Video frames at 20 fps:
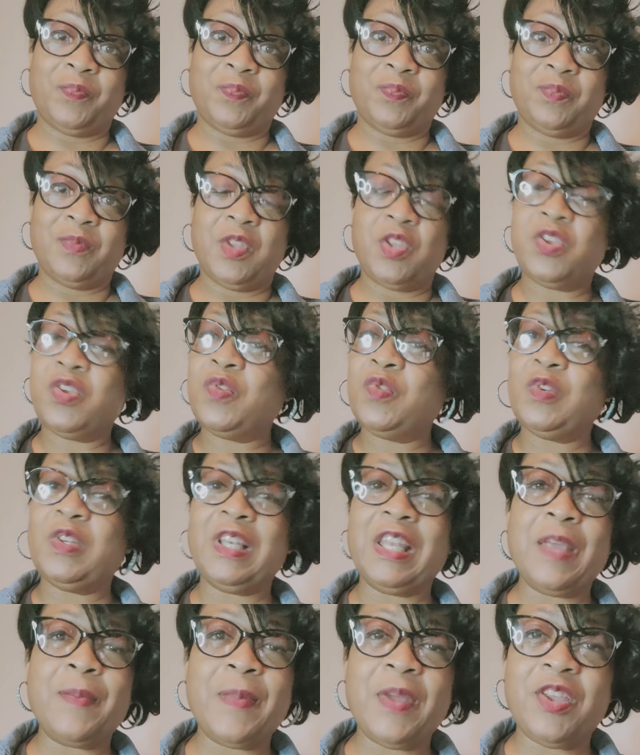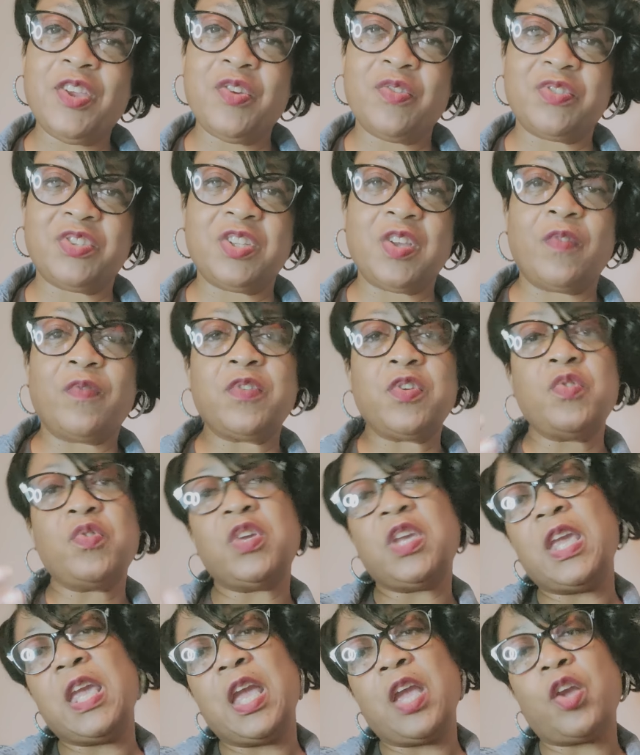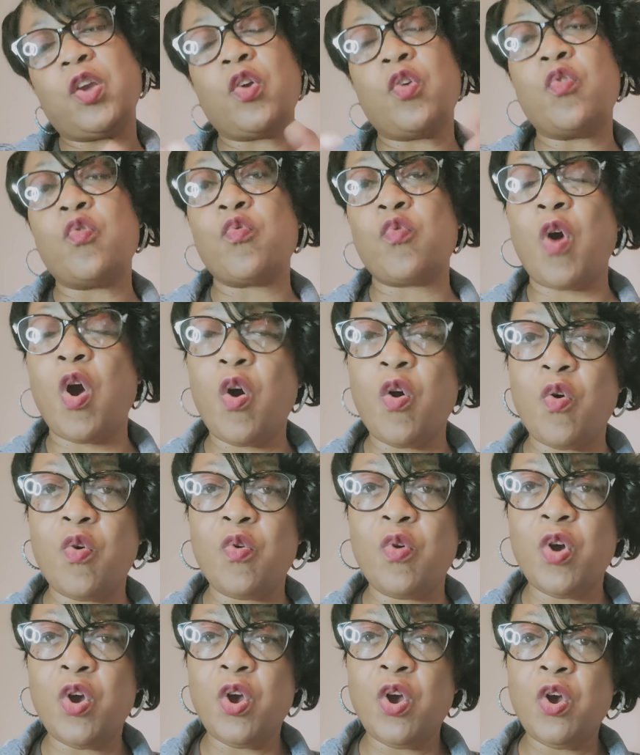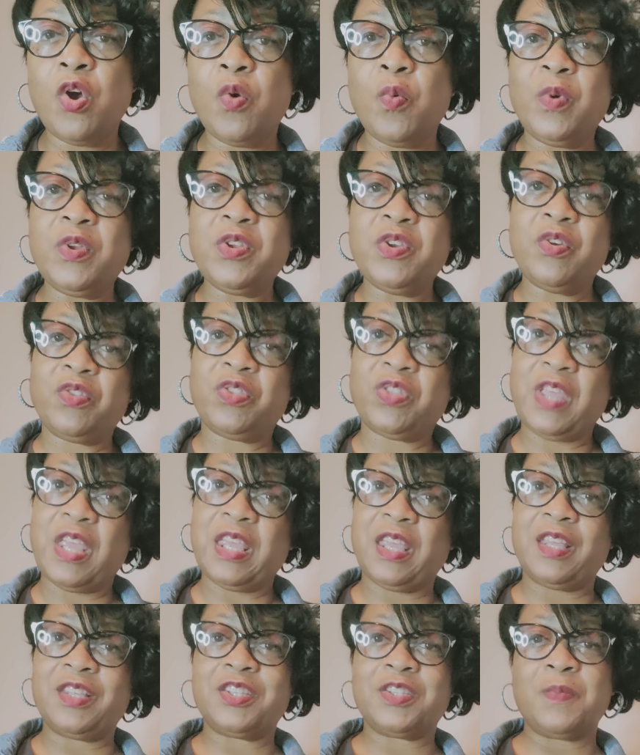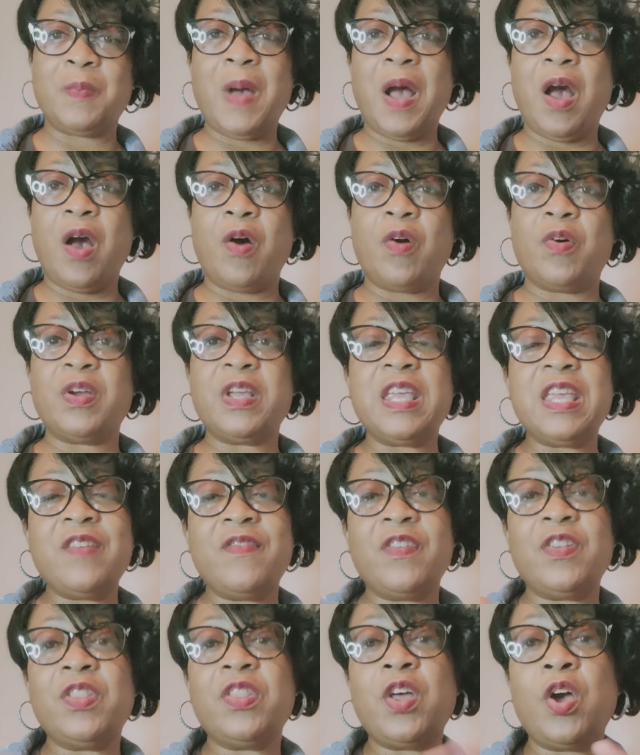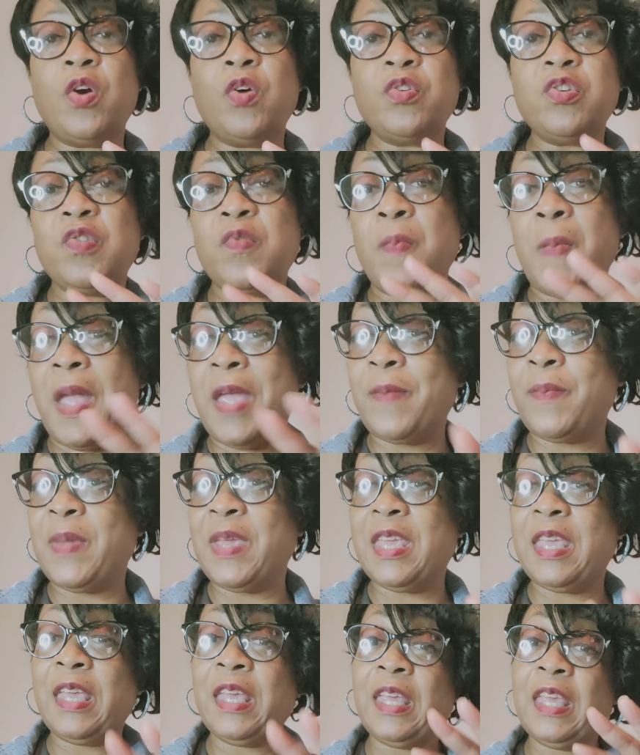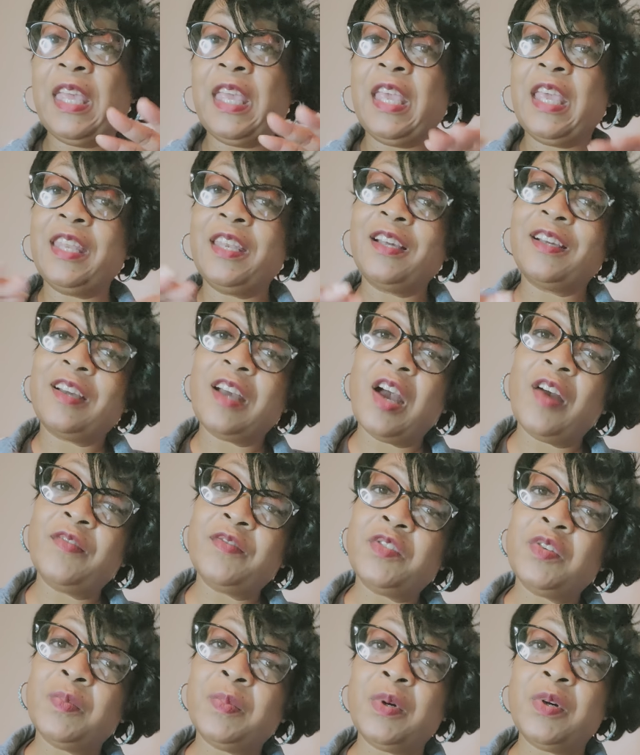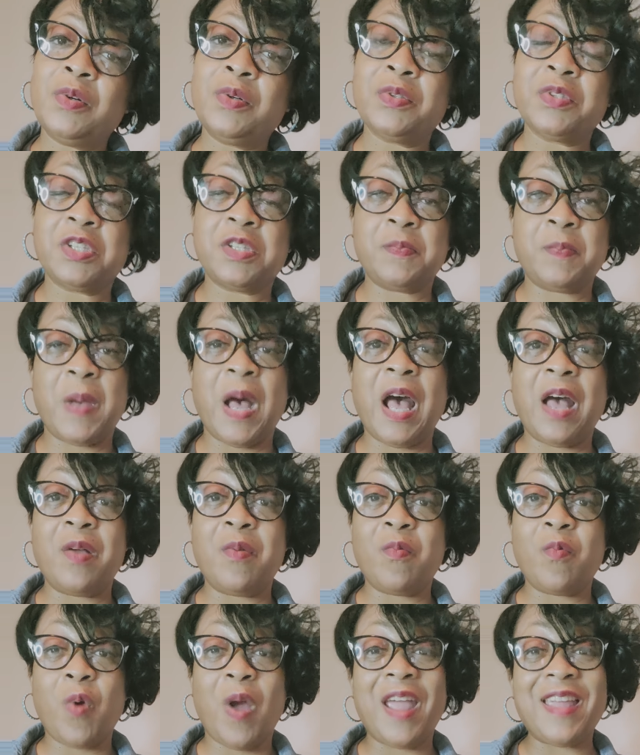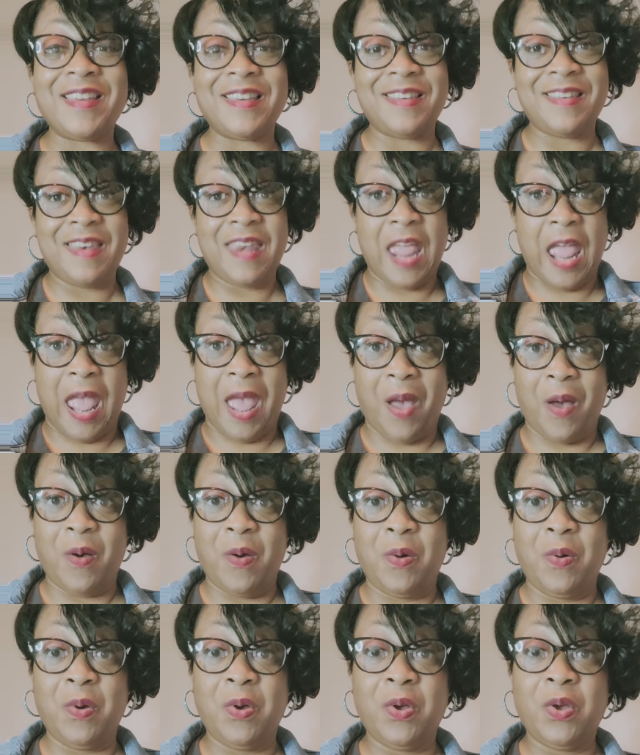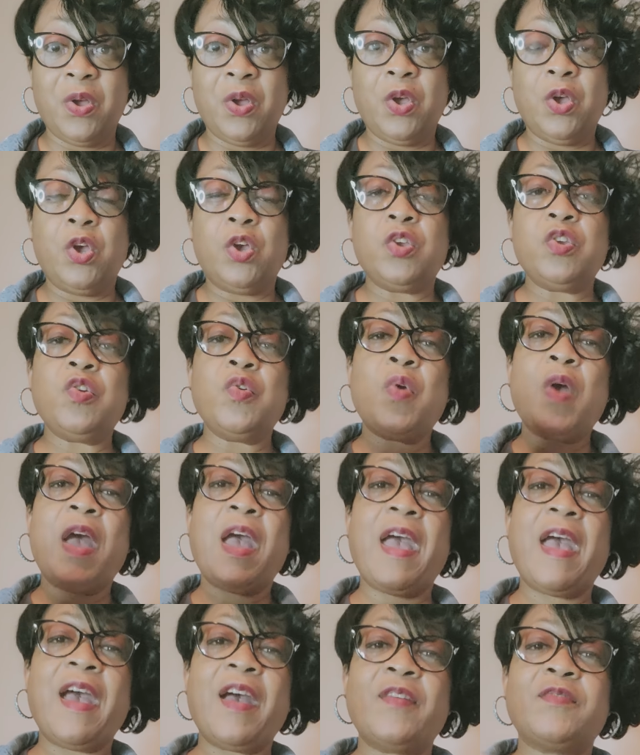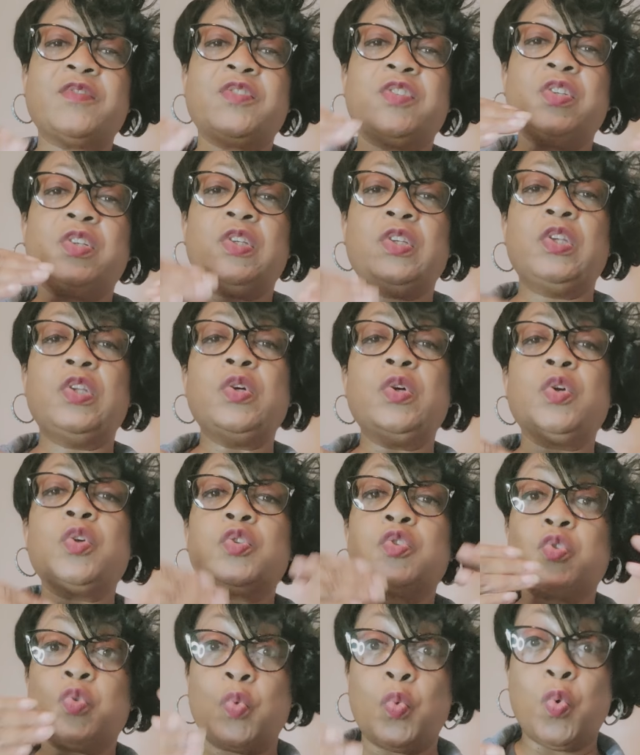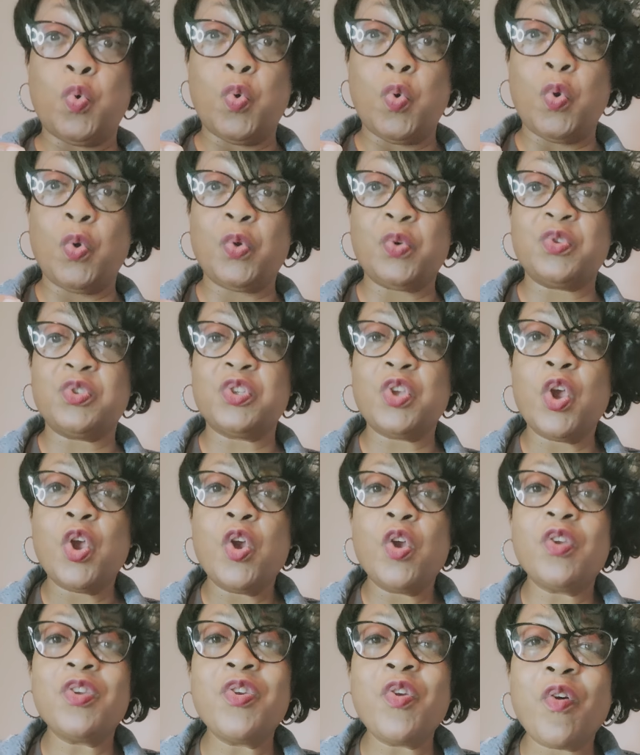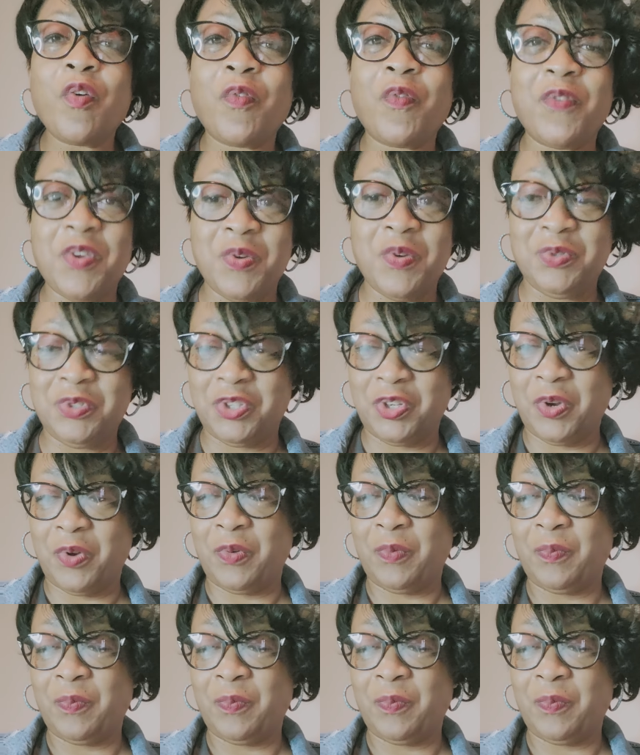You limit yourself. You can't grow when you're thinking small. Even though you may be in a comfortable spot right now, you have to look towards your future.